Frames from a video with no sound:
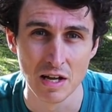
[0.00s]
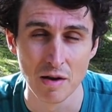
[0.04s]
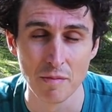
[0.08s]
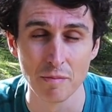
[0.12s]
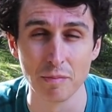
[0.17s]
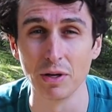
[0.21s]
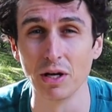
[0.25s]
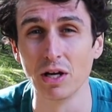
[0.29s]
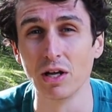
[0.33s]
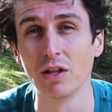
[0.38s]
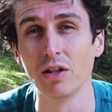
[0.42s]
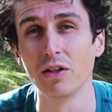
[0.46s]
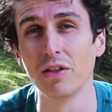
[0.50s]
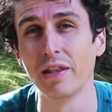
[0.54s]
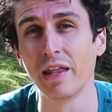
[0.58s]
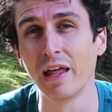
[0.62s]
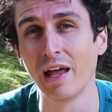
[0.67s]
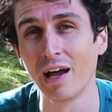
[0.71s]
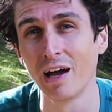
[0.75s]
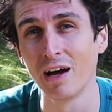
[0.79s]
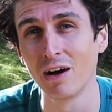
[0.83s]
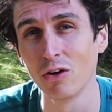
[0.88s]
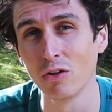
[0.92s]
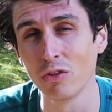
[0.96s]
But
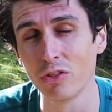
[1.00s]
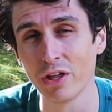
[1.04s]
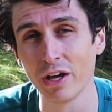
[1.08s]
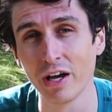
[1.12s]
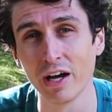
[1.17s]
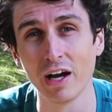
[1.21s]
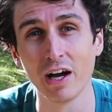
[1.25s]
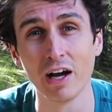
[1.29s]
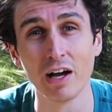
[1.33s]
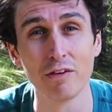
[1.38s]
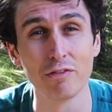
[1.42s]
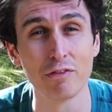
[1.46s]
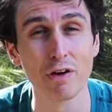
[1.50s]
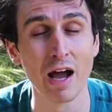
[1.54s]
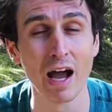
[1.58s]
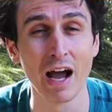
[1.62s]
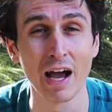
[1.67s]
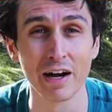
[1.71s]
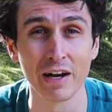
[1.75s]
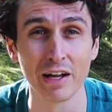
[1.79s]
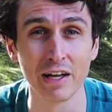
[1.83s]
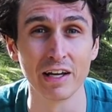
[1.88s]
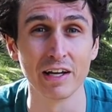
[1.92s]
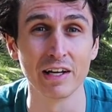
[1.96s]
now that I've
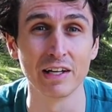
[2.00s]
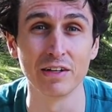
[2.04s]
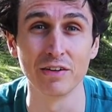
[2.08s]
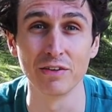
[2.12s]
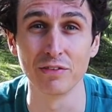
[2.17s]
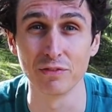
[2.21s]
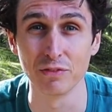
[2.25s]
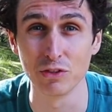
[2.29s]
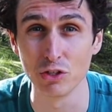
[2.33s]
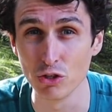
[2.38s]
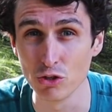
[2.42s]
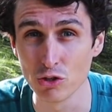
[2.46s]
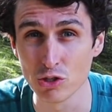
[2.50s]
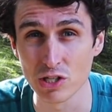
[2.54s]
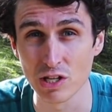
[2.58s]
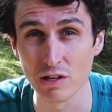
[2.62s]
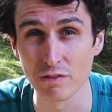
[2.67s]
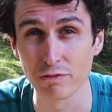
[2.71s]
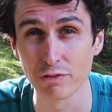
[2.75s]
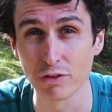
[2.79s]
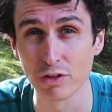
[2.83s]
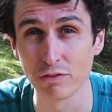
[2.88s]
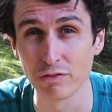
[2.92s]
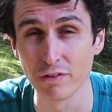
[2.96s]
had it and used it
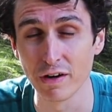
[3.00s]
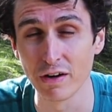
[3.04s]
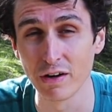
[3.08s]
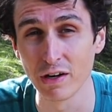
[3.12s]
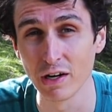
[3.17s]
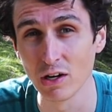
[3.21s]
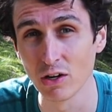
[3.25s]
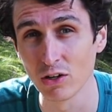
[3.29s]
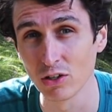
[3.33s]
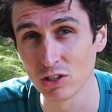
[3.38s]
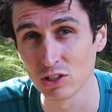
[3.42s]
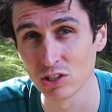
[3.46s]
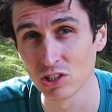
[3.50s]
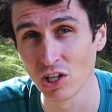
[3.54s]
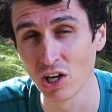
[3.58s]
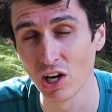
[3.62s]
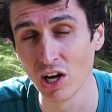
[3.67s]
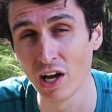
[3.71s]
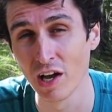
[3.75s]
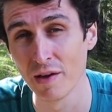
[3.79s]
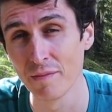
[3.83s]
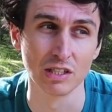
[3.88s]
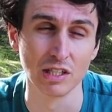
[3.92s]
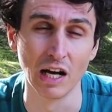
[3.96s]
for a very long
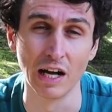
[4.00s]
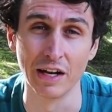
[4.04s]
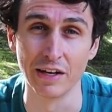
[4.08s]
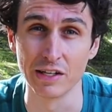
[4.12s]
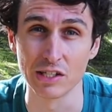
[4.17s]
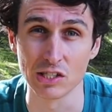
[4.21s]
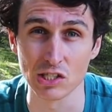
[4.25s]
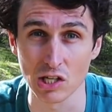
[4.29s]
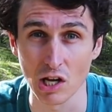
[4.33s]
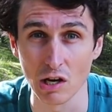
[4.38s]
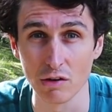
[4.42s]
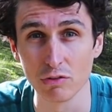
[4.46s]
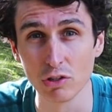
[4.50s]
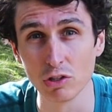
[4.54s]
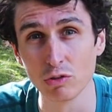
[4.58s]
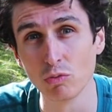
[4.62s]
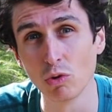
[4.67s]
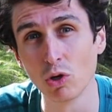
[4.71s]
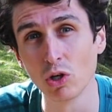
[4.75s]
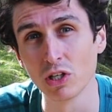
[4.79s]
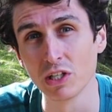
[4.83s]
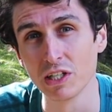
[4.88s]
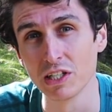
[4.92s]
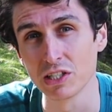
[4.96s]
time and discovered
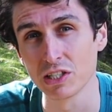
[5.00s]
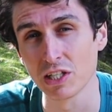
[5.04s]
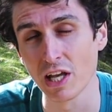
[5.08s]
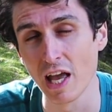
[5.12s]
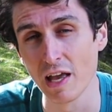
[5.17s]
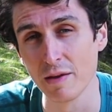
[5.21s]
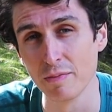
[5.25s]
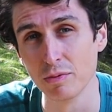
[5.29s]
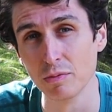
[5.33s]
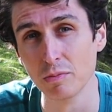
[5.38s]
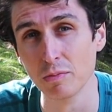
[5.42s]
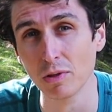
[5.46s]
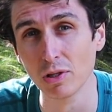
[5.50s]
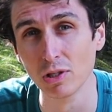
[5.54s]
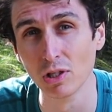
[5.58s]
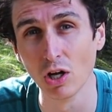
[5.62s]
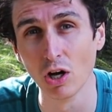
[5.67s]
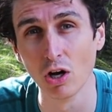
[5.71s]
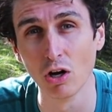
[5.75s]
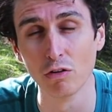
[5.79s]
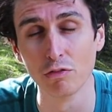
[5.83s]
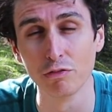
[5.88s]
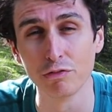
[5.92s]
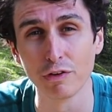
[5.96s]
what it's capable
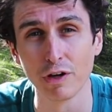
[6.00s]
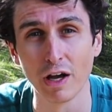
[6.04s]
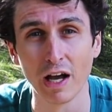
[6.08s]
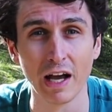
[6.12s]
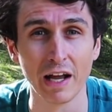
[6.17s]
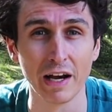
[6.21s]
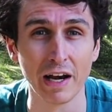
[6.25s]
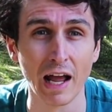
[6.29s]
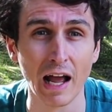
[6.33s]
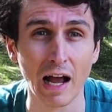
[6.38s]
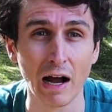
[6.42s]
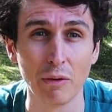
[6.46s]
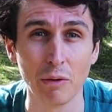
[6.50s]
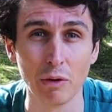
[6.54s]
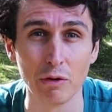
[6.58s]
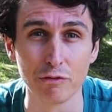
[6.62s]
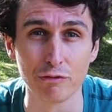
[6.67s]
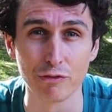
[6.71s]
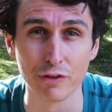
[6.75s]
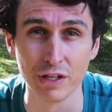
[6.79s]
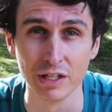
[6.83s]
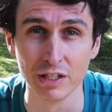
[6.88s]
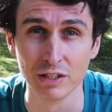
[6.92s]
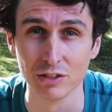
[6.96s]
of and how it
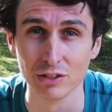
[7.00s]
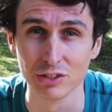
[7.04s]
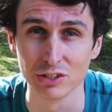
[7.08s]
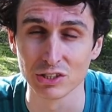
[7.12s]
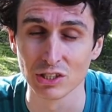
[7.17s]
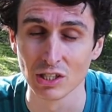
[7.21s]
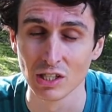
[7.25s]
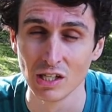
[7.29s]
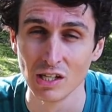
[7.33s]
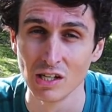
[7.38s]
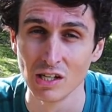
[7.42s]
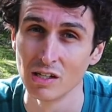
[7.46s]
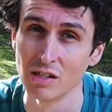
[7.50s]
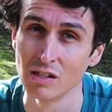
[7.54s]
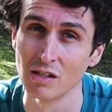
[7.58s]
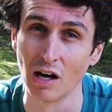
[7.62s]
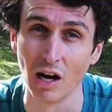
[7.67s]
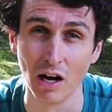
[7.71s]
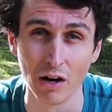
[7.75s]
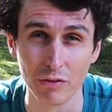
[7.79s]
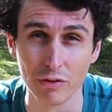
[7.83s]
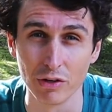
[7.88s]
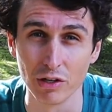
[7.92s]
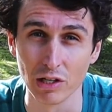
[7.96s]
feels,
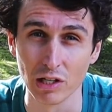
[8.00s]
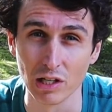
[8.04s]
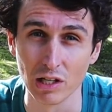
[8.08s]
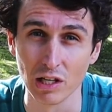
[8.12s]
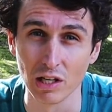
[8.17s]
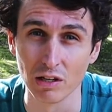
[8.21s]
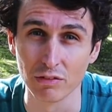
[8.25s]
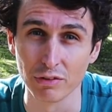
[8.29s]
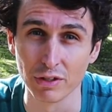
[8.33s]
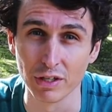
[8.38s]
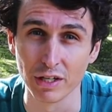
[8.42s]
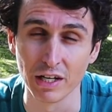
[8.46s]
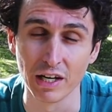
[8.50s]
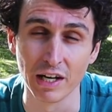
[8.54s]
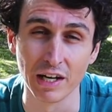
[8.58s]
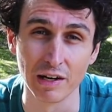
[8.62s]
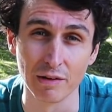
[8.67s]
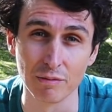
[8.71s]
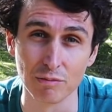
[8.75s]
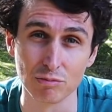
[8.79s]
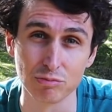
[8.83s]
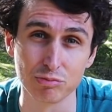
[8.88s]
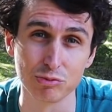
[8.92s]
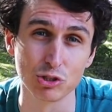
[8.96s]
I really love it. And
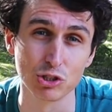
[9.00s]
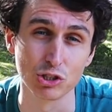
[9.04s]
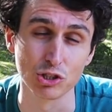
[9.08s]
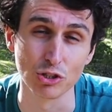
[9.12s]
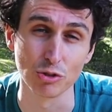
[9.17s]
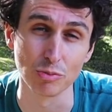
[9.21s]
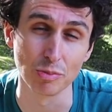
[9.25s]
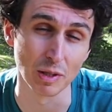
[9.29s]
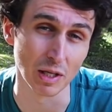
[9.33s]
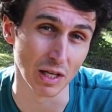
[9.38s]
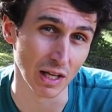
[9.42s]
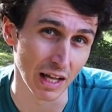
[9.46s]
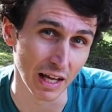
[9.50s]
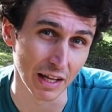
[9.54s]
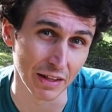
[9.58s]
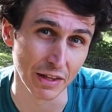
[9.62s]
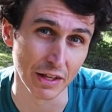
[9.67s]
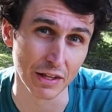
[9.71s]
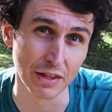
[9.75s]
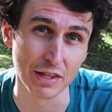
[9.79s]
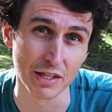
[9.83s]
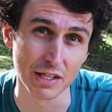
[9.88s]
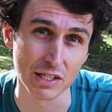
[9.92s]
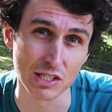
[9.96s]
I'm super glad
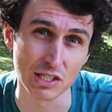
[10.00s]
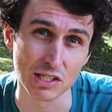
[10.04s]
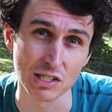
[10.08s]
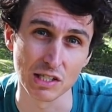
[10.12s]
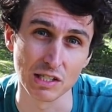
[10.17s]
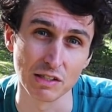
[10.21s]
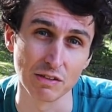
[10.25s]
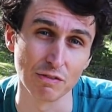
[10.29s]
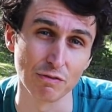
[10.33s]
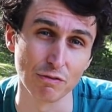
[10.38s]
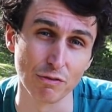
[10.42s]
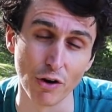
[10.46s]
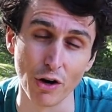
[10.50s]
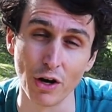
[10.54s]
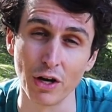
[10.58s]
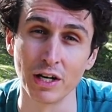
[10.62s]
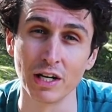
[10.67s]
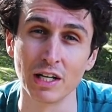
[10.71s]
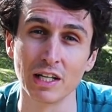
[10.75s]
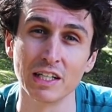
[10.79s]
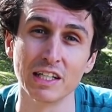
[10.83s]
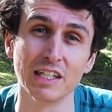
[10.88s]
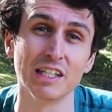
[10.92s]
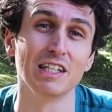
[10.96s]
that this
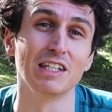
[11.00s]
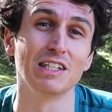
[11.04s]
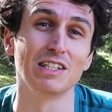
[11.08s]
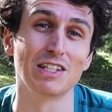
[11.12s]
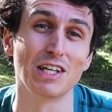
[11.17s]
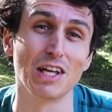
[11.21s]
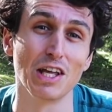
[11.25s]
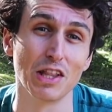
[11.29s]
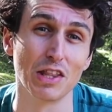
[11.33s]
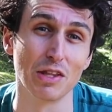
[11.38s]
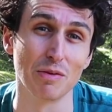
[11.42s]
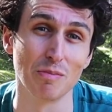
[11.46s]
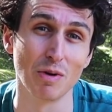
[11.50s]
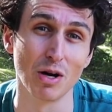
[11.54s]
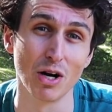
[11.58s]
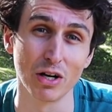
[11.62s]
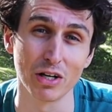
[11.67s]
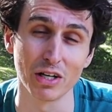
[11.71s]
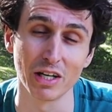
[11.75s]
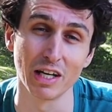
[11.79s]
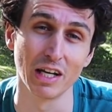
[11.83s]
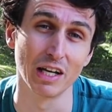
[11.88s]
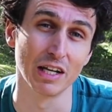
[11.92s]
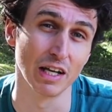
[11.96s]
finally has hit the
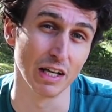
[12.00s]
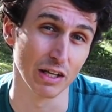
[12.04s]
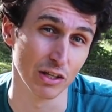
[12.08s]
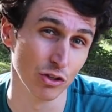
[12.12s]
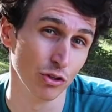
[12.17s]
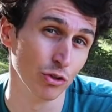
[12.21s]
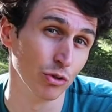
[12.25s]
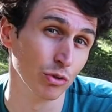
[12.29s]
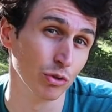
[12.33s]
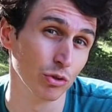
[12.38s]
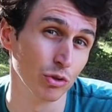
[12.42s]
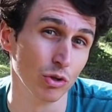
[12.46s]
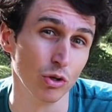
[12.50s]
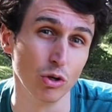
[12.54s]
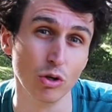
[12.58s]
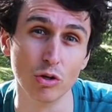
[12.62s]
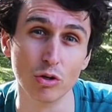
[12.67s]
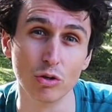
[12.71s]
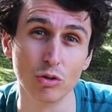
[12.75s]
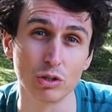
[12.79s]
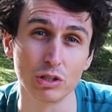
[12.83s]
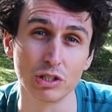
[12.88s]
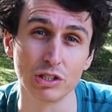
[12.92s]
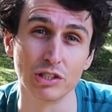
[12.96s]
market and that you
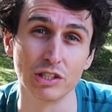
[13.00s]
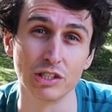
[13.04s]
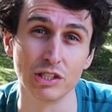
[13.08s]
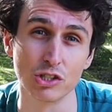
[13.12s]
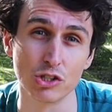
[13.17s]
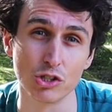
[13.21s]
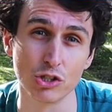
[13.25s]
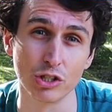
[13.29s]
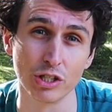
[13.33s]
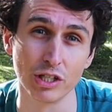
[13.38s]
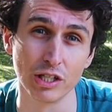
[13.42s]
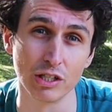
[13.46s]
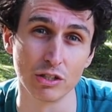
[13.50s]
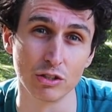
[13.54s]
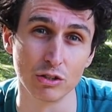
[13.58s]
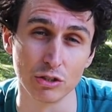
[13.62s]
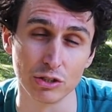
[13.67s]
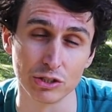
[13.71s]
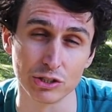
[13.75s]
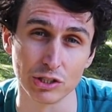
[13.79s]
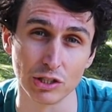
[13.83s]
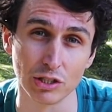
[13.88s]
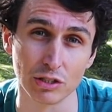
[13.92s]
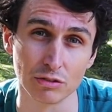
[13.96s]
all can enjoy it
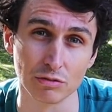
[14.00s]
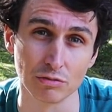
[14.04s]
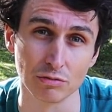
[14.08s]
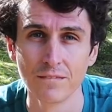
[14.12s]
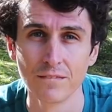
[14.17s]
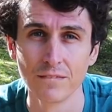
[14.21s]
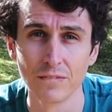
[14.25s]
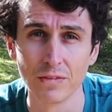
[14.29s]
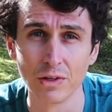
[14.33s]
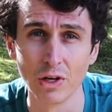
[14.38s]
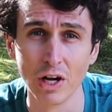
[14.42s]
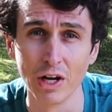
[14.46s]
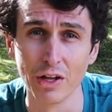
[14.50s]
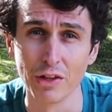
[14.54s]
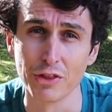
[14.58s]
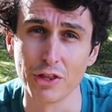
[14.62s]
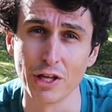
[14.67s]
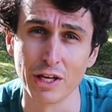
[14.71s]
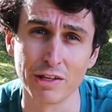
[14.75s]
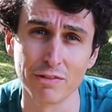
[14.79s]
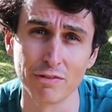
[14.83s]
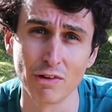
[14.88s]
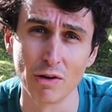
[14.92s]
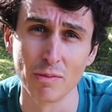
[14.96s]
also. Right,
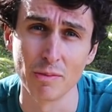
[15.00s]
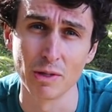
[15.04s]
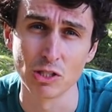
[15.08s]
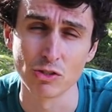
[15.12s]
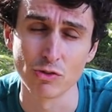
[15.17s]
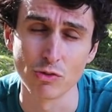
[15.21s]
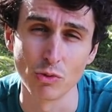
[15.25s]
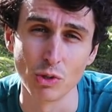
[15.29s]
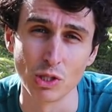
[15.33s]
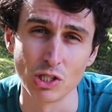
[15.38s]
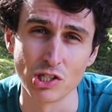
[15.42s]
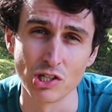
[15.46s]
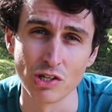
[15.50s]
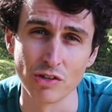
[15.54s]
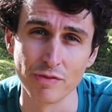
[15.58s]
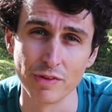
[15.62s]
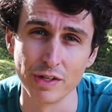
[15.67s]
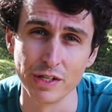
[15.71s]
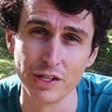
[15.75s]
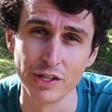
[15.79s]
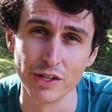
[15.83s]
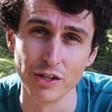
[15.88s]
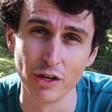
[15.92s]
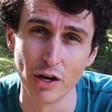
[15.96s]
thank you very much for watching the
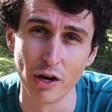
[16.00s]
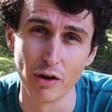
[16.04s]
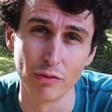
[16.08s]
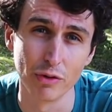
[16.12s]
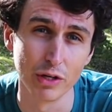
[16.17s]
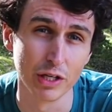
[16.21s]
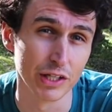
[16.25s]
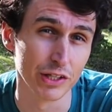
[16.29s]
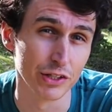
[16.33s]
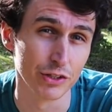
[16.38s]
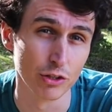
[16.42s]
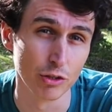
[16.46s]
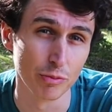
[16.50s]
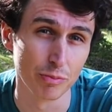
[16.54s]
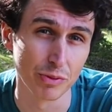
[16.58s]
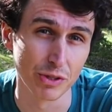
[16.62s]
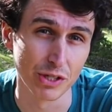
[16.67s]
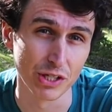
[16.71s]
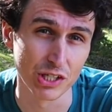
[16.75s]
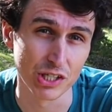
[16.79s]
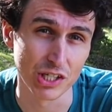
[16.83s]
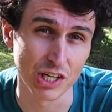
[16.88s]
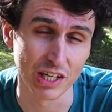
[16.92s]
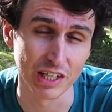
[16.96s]
video. I really do
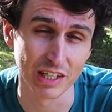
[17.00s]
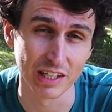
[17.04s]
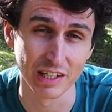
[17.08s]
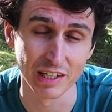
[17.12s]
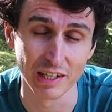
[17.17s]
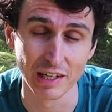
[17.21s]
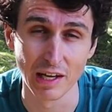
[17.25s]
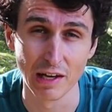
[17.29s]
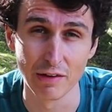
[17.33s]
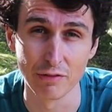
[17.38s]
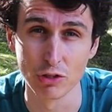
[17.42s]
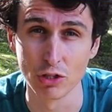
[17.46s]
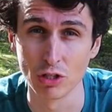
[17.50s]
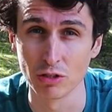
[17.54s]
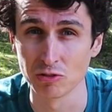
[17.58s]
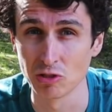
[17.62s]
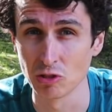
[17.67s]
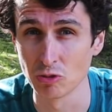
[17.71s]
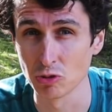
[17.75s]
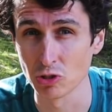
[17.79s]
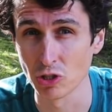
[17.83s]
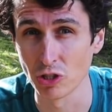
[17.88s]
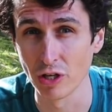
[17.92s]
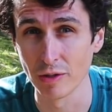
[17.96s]
appreciate it. If you're not
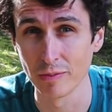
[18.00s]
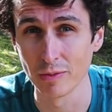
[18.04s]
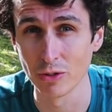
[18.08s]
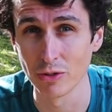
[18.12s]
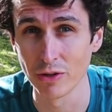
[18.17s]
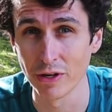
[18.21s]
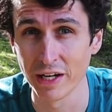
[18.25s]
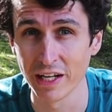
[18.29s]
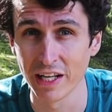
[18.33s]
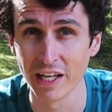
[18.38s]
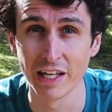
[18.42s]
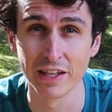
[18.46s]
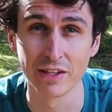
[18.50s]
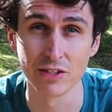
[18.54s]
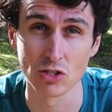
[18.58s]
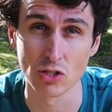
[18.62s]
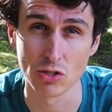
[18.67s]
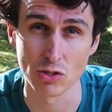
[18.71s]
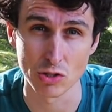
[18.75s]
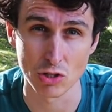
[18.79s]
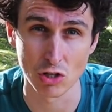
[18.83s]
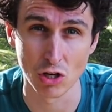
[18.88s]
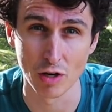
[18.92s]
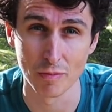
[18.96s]
subscribed already, hit the
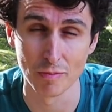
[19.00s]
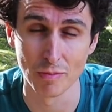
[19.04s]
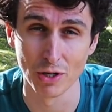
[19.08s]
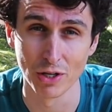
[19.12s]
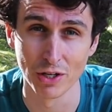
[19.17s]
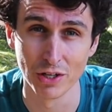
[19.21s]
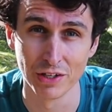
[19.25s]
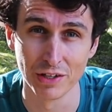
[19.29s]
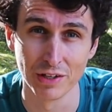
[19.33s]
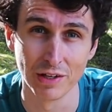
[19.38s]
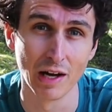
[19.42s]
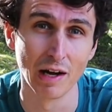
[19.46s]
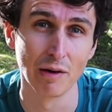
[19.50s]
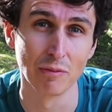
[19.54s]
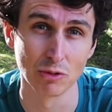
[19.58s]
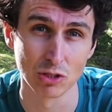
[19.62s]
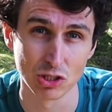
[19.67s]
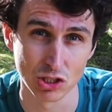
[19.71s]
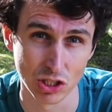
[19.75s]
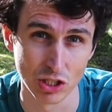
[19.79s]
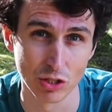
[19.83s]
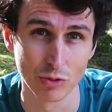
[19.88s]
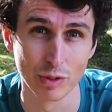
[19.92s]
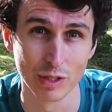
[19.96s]
subscribe button and we'll
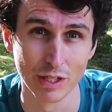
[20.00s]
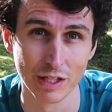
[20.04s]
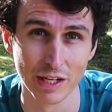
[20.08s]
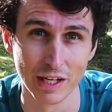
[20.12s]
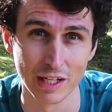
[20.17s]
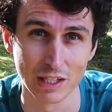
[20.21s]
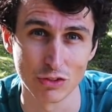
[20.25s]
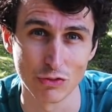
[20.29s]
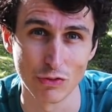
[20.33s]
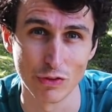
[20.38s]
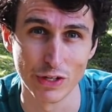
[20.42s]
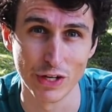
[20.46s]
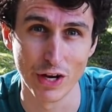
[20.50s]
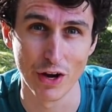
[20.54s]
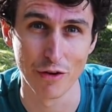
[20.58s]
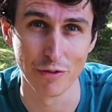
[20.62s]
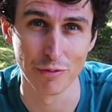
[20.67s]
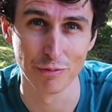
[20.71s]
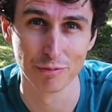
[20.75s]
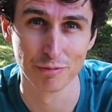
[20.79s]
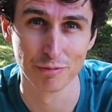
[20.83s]
see you in the next video.